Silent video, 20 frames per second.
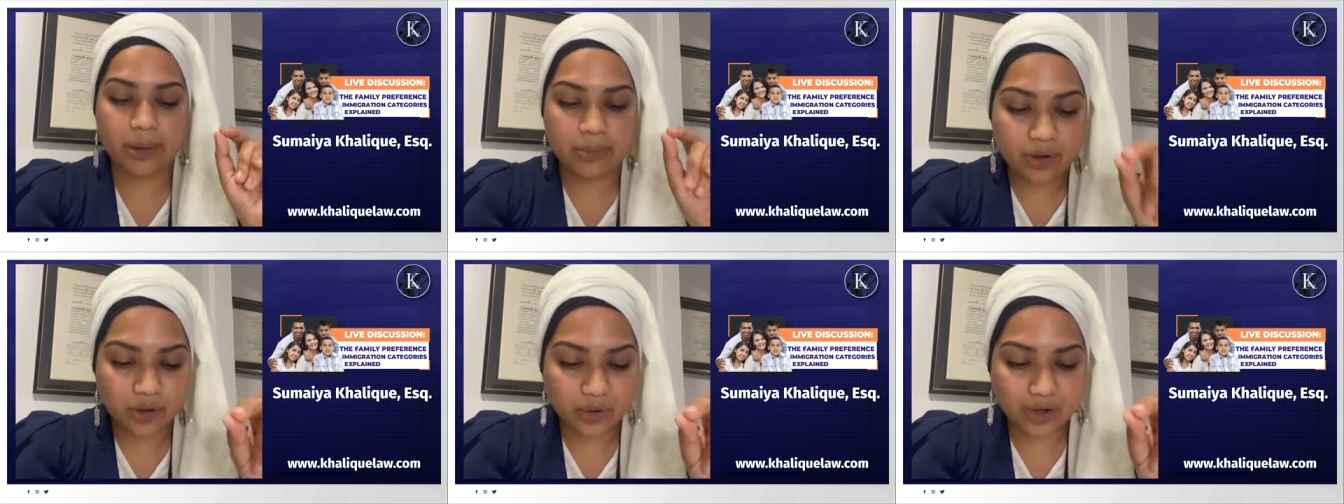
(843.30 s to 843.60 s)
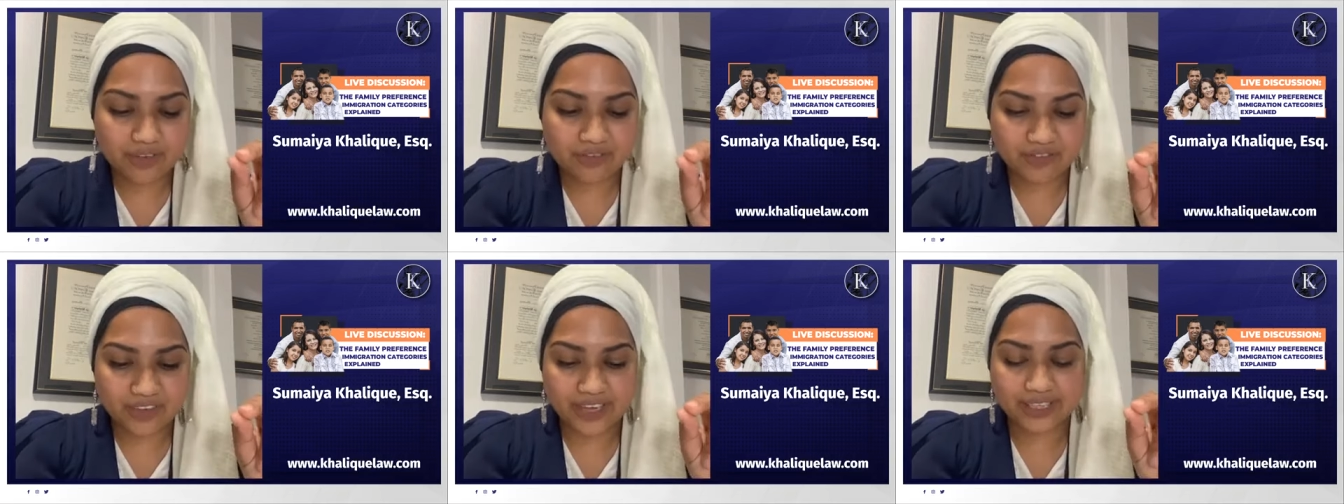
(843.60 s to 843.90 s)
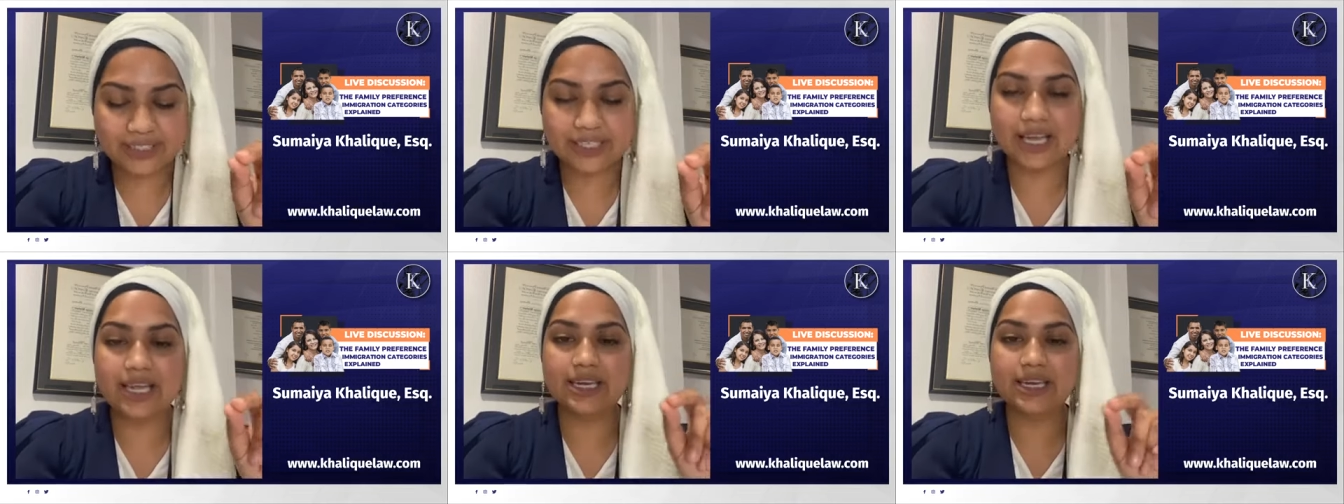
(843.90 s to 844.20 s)
Immigrant
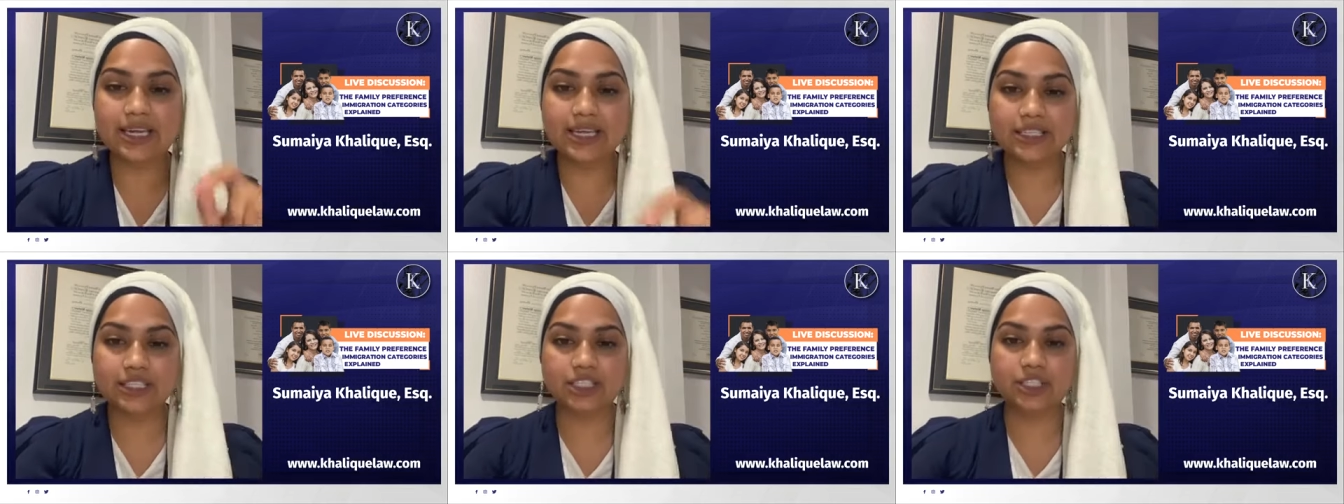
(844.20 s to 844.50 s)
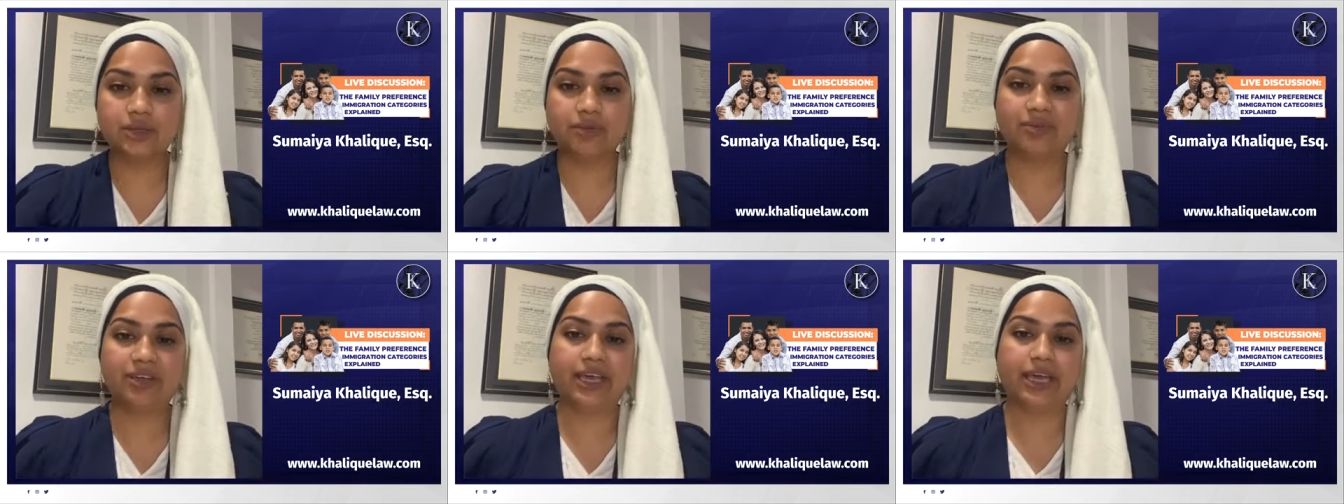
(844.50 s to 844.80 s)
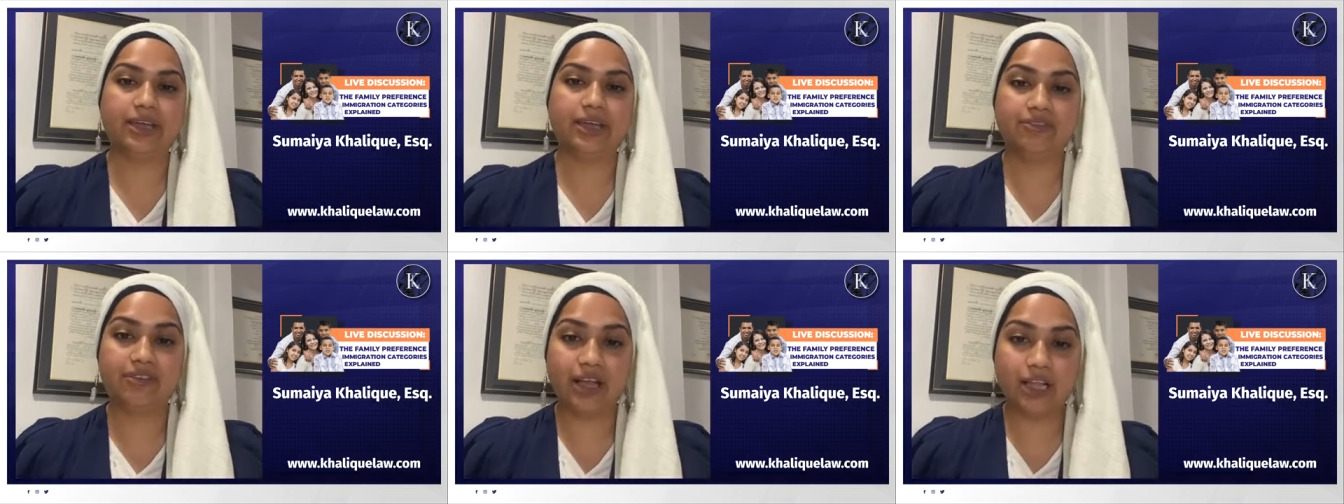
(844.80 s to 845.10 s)
visa needs to
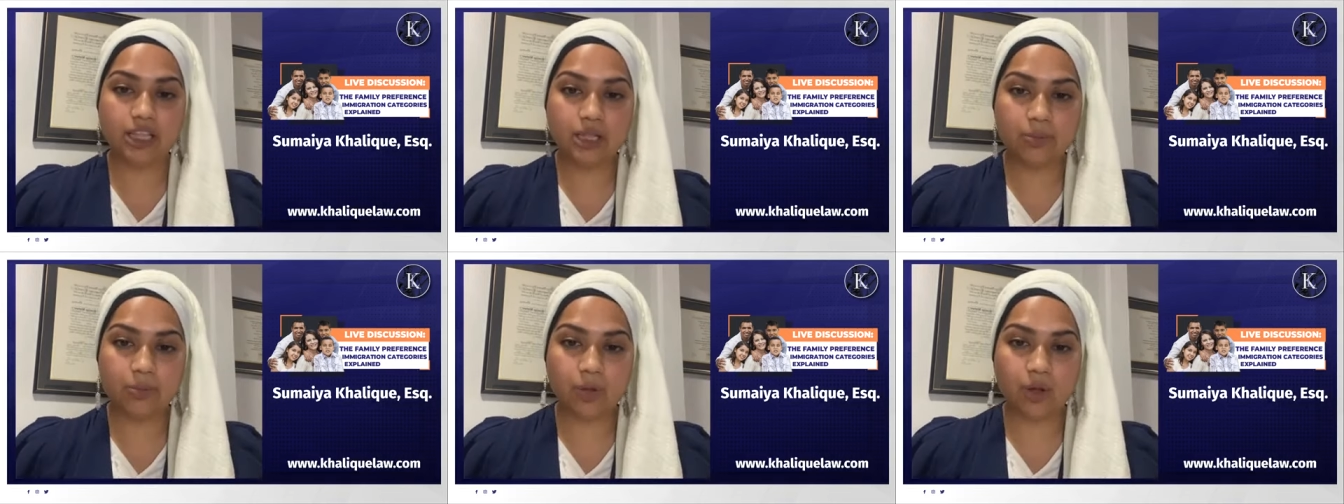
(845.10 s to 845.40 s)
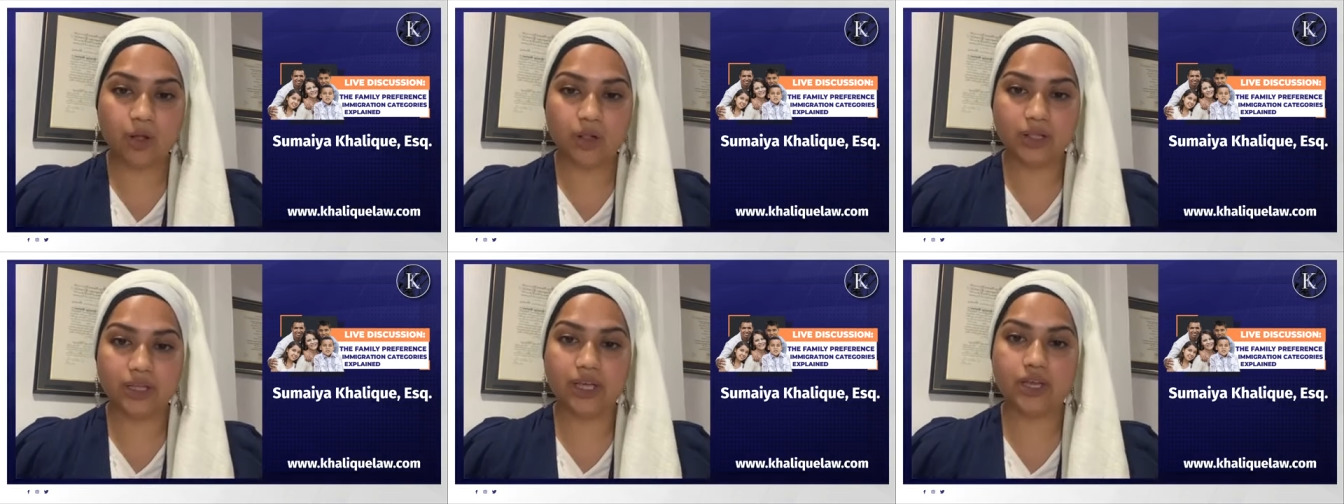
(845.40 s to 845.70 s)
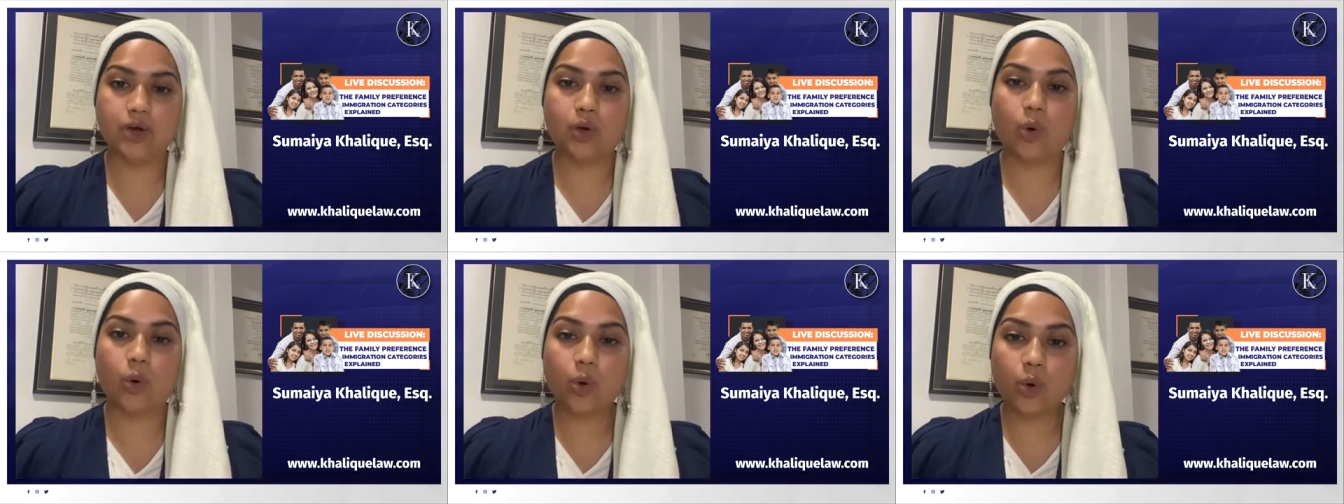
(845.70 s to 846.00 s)
be available
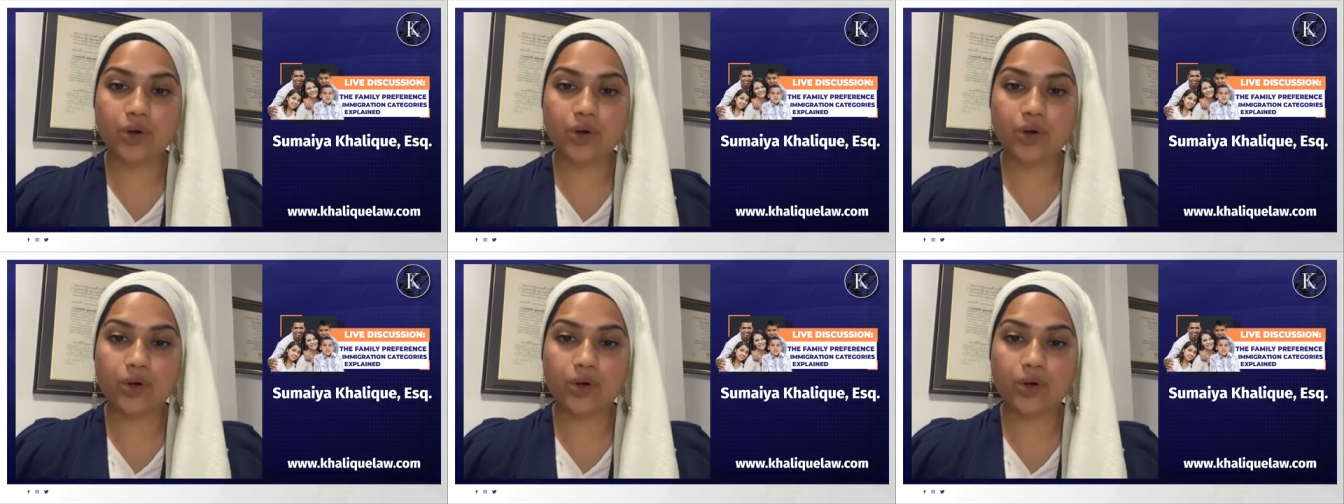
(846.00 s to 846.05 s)
in